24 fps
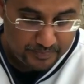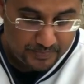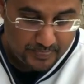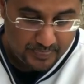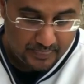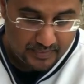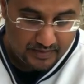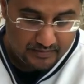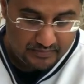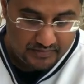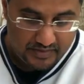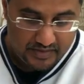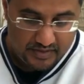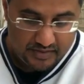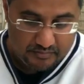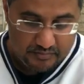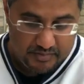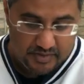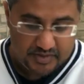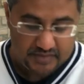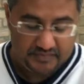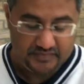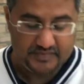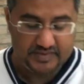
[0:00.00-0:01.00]
the
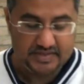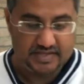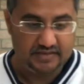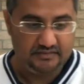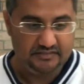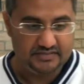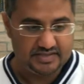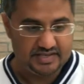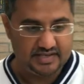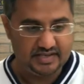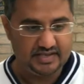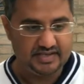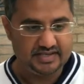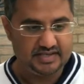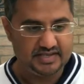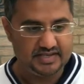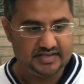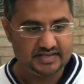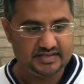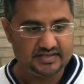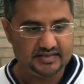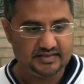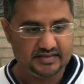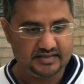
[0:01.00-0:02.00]
community
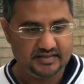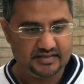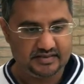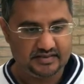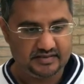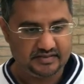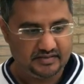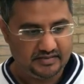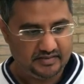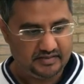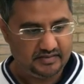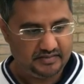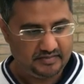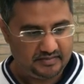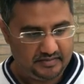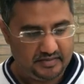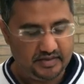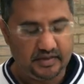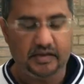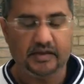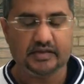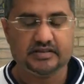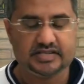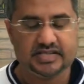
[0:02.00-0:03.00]
facilities that you
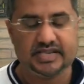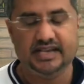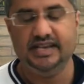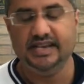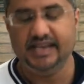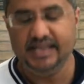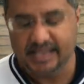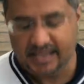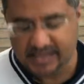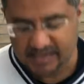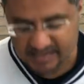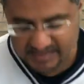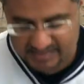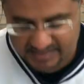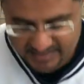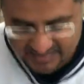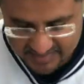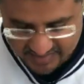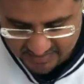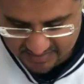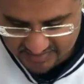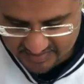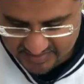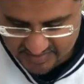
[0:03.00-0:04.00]
actually need
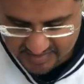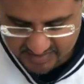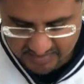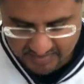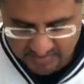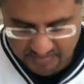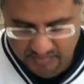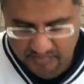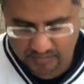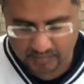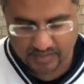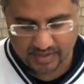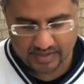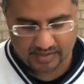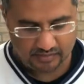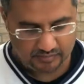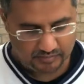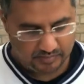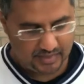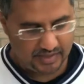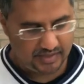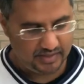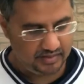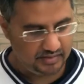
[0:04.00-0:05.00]
to help
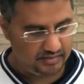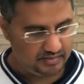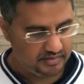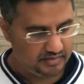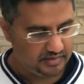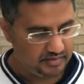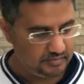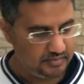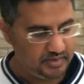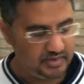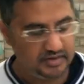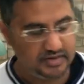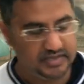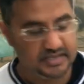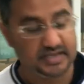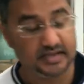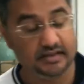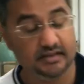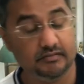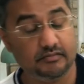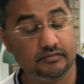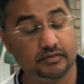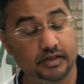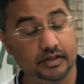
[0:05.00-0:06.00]
a community
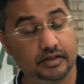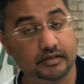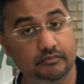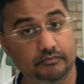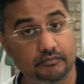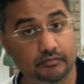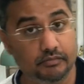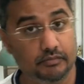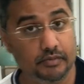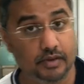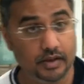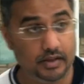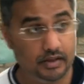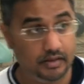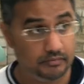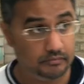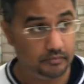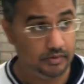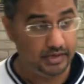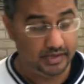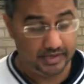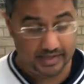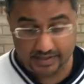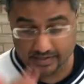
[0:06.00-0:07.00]

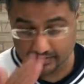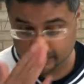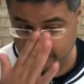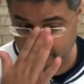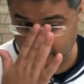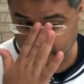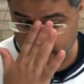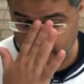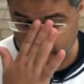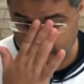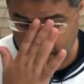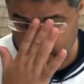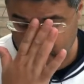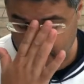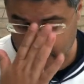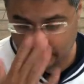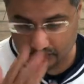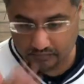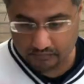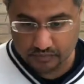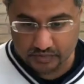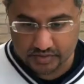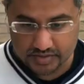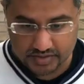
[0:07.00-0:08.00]
really get
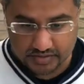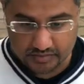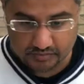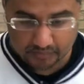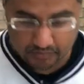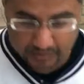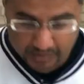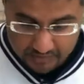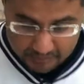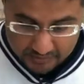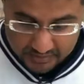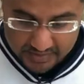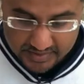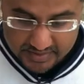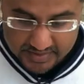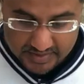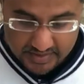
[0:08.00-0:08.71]
rooted and grounded